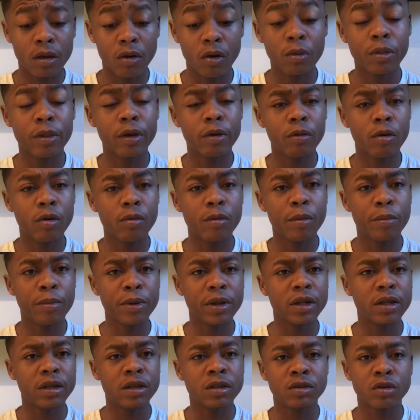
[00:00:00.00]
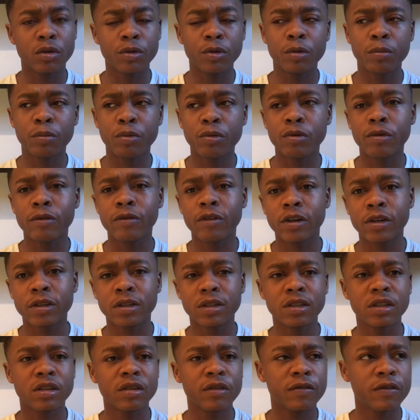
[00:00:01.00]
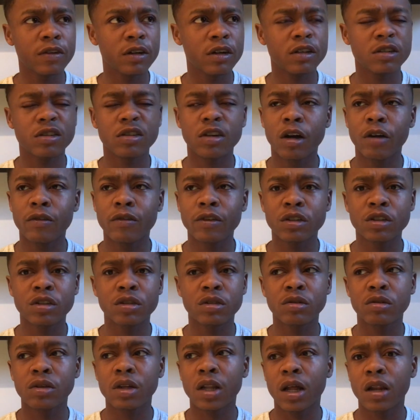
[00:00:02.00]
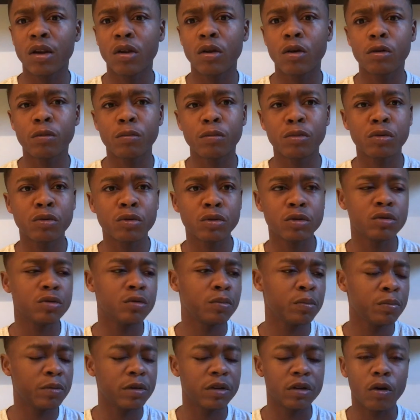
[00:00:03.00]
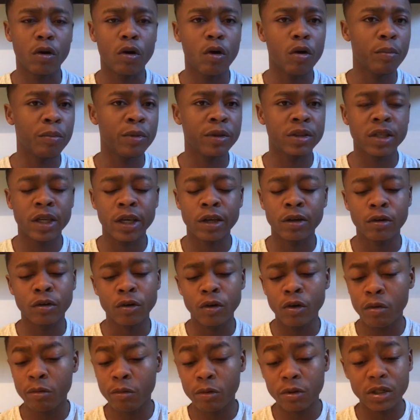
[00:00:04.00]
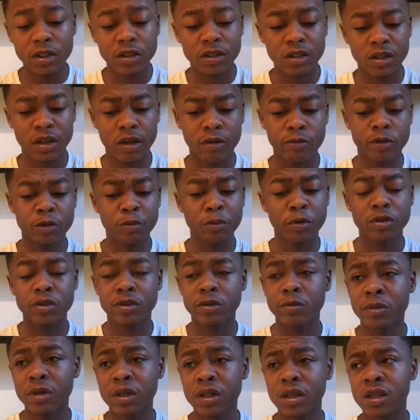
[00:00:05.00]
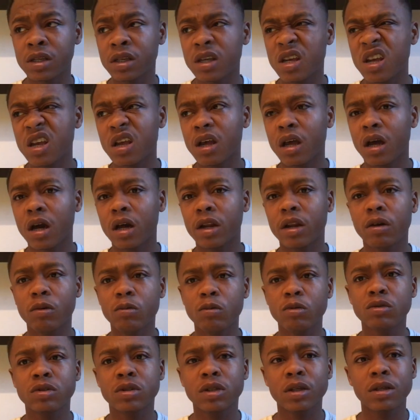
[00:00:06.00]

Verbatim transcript: on their own abilities on the ball versus in the first half it just looked like long balls or hot potato no one wanted to take responsibility and I will